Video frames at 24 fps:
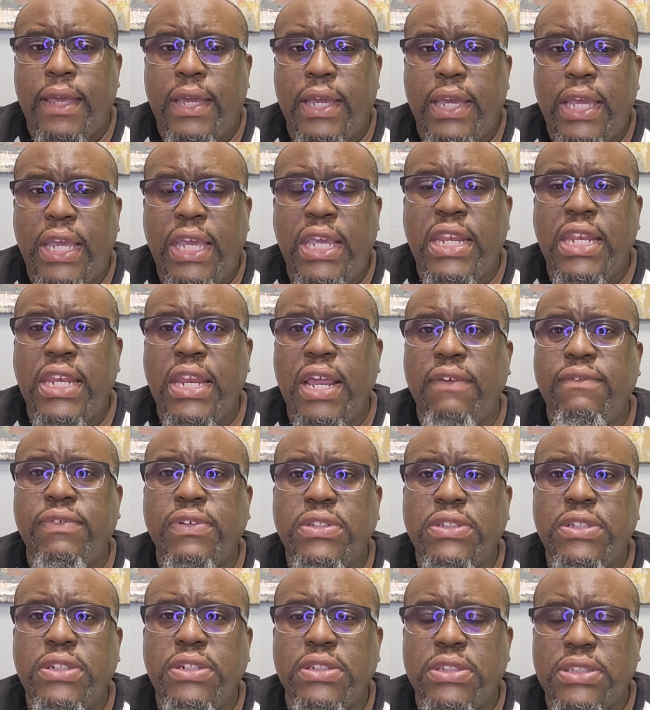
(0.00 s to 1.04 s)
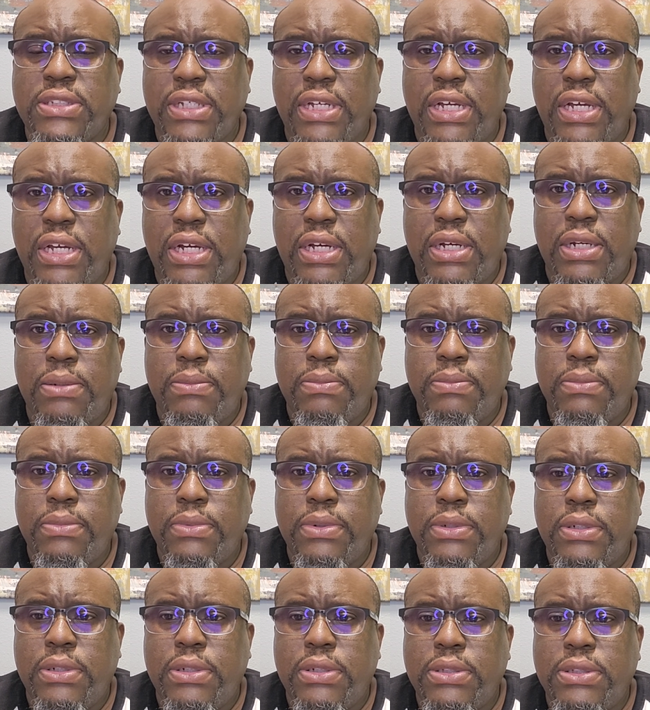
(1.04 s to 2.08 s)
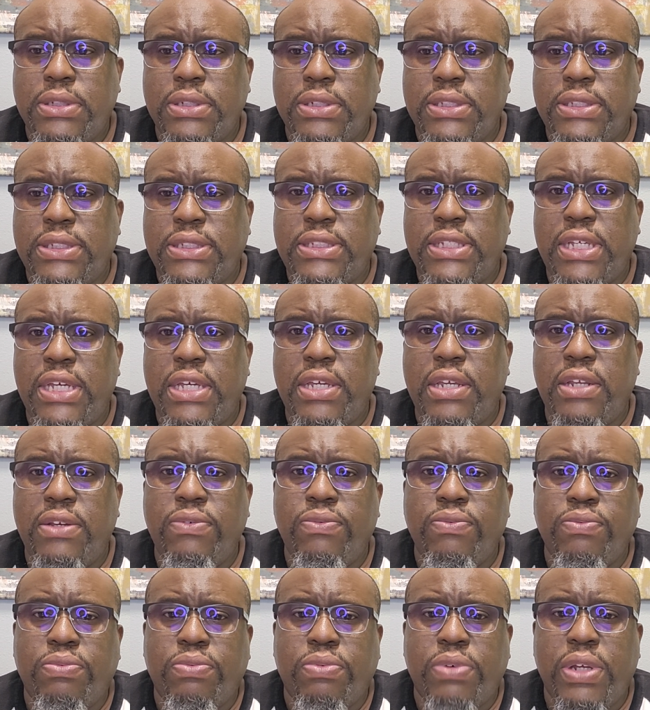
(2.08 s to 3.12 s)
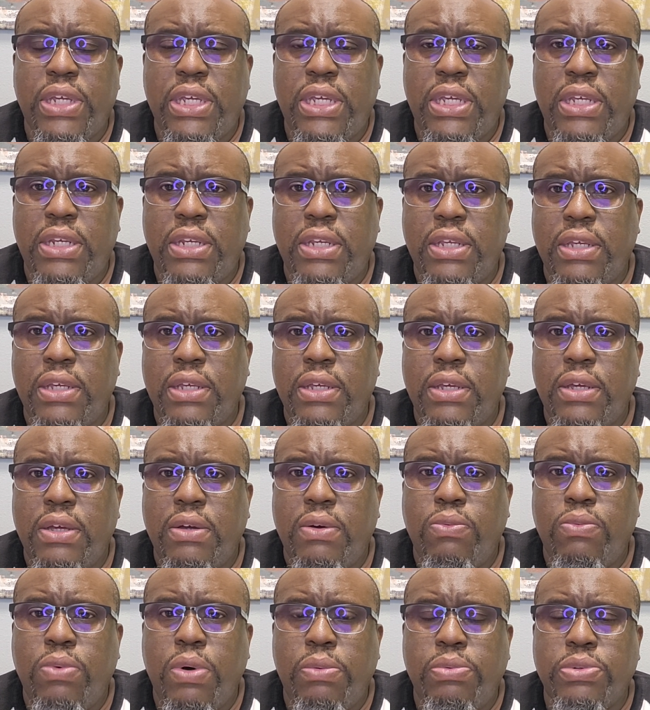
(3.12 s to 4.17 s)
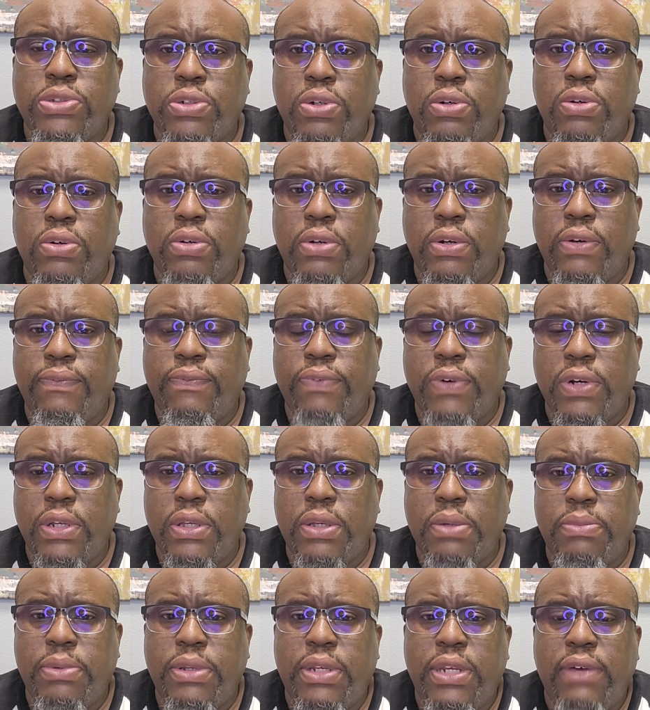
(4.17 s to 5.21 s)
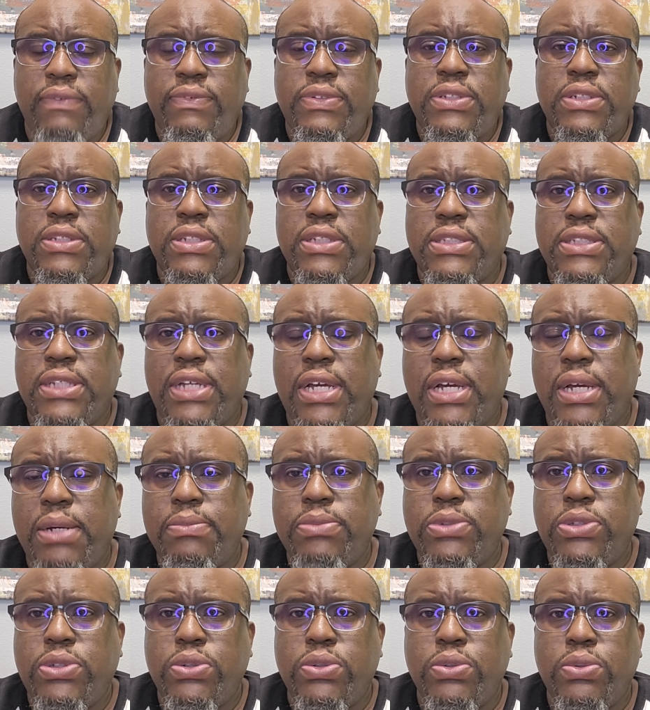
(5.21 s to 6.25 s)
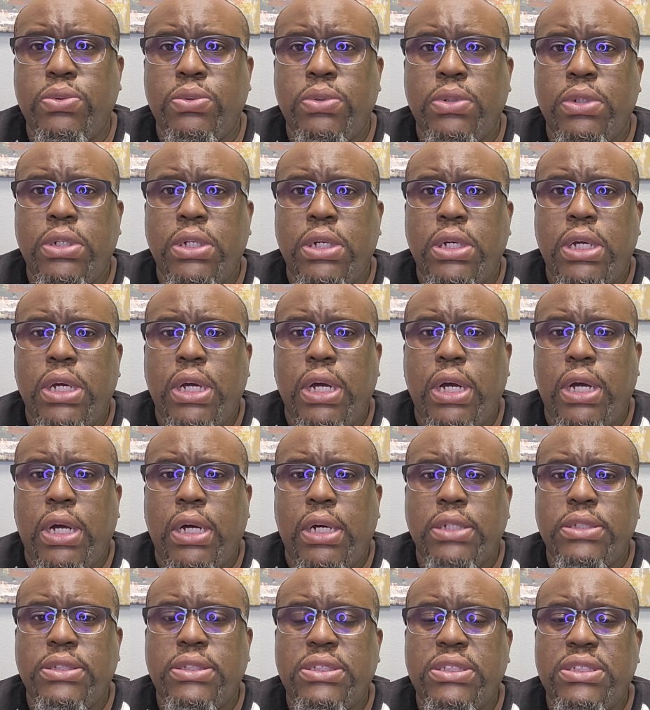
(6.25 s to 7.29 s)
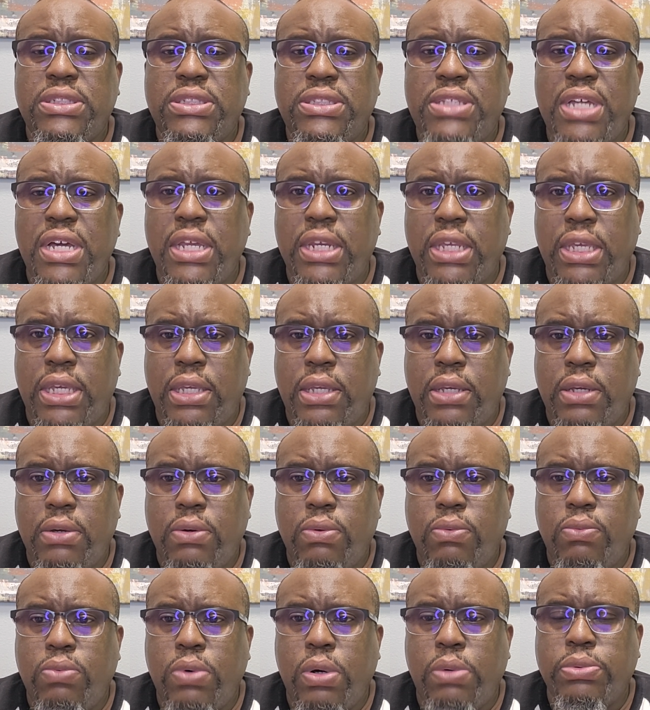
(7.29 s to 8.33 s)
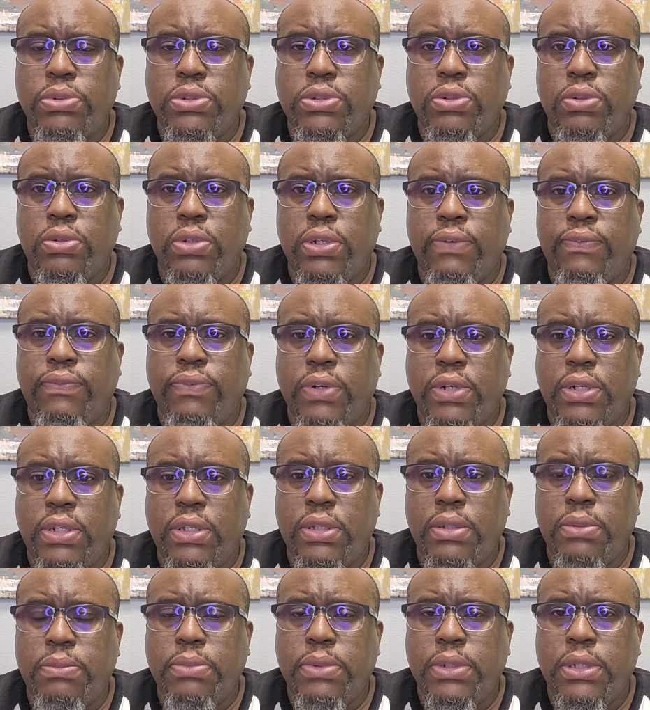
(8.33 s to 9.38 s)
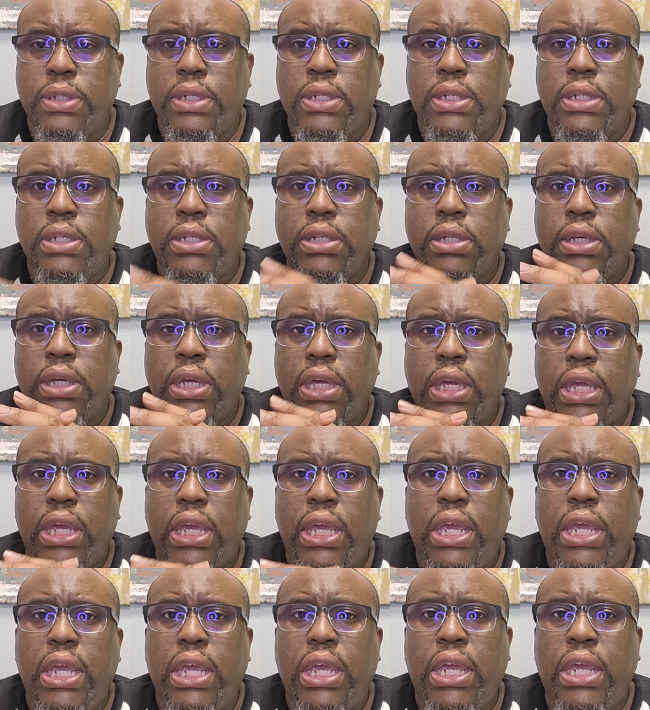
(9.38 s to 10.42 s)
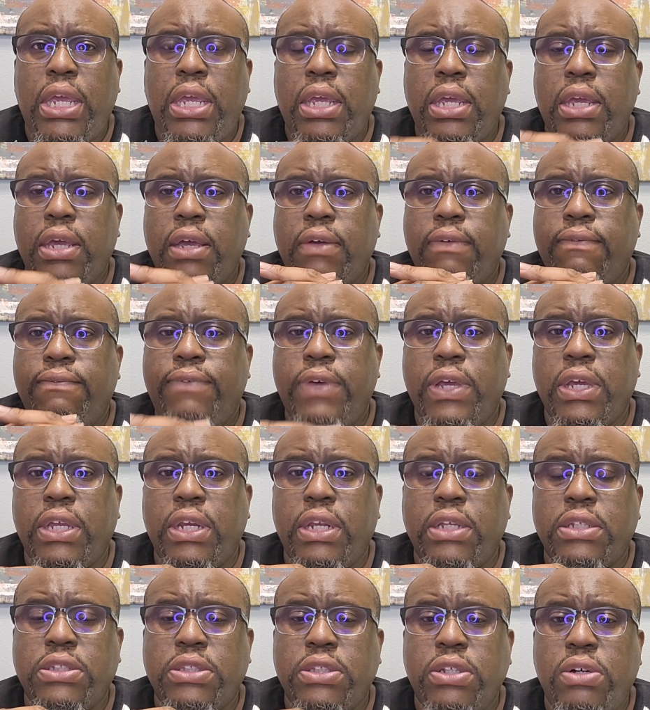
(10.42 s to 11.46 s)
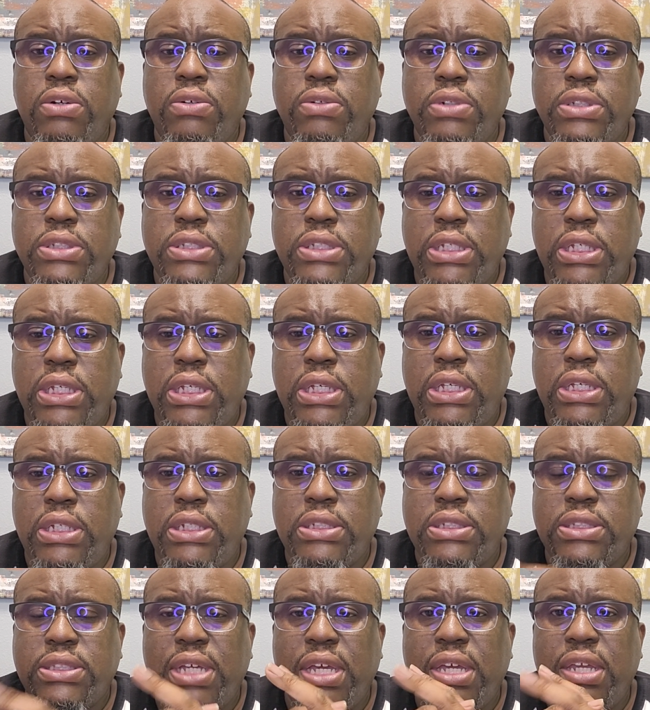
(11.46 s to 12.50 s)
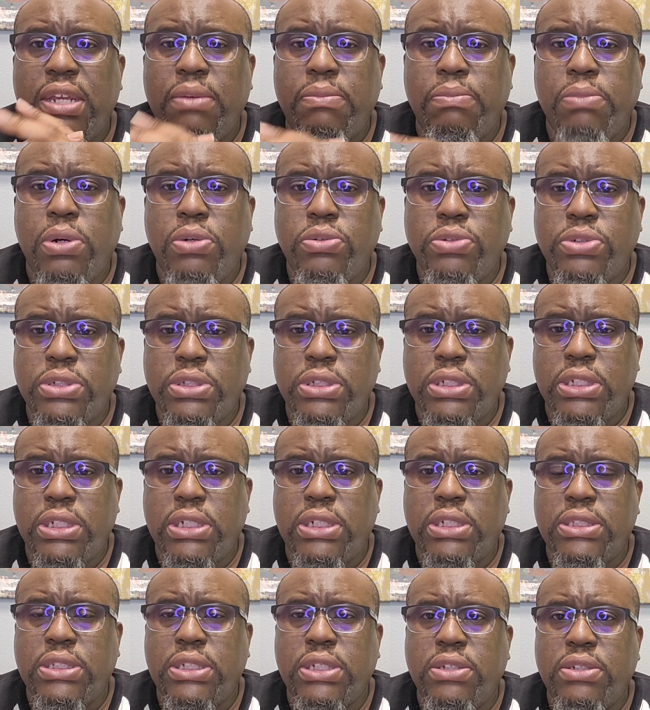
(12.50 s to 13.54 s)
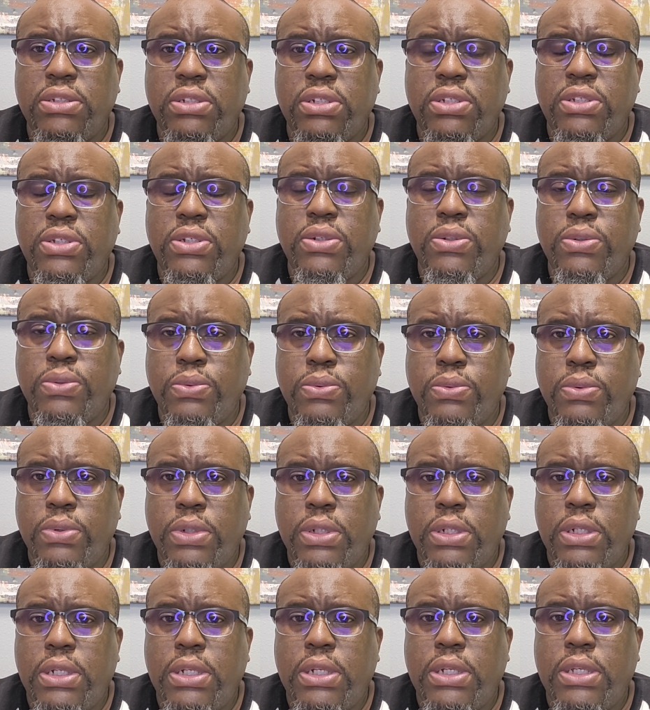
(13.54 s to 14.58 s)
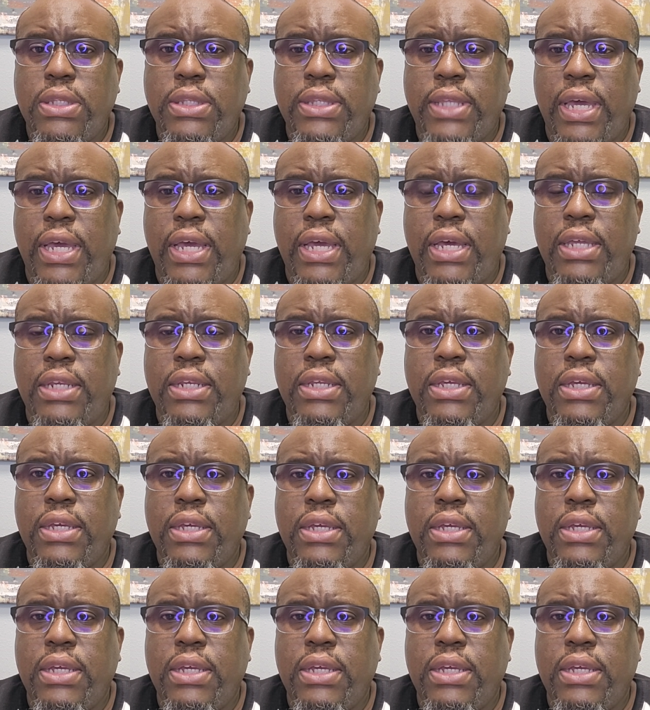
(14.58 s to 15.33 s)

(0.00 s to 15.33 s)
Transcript: he never took time to sit and read what was going on in front of him. He never took the time to study what was going on in front of him. He figured as long as he stayed in motion and he continued to do that,